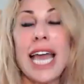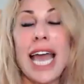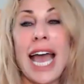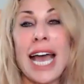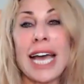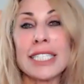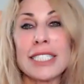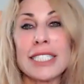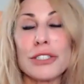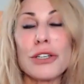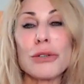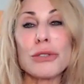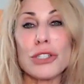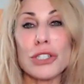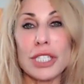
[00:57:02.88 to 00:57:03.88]
And
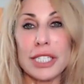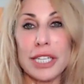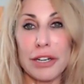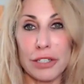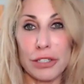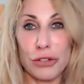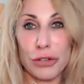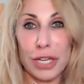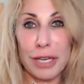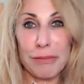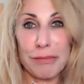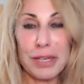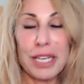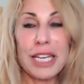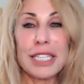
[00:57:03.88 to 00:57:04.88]
don't just dare to
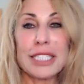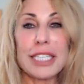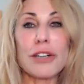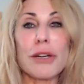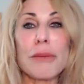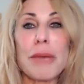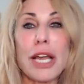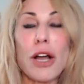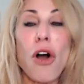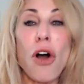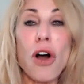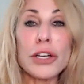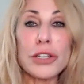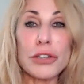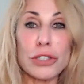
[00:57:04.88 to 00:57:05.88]
dream, dare to make
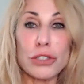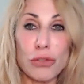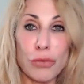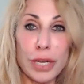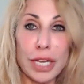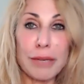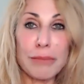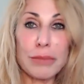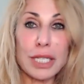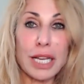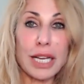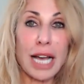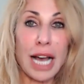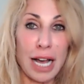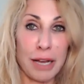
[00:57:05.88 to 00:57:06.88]
all your dreams
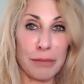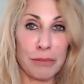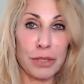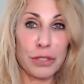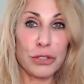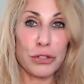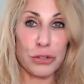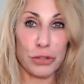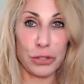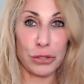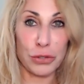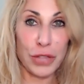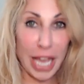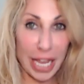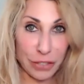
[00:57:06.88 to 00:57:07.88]
come
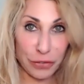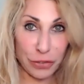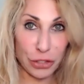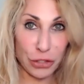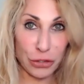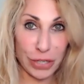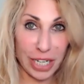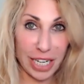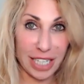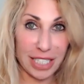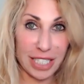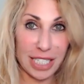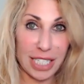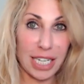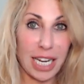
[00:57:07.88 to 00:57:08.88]
true. Thanks for joining
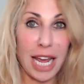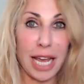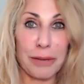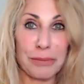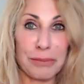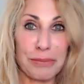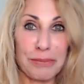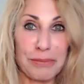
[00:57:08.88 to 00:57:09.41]
us today.